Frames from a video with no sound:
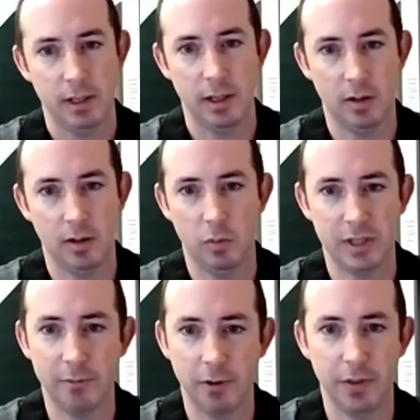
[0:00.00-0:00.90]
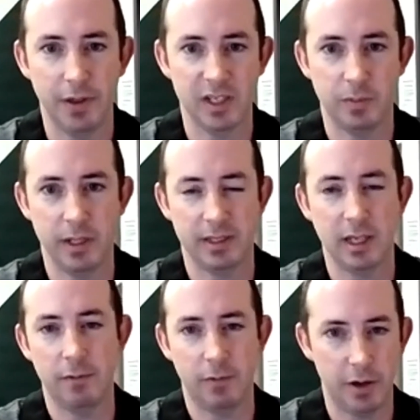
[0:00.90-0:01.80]
Almost everything has been
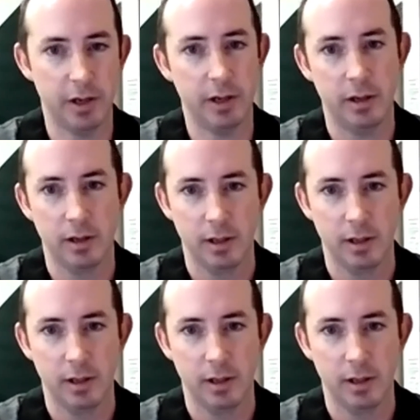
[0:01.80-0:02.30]
self-funded.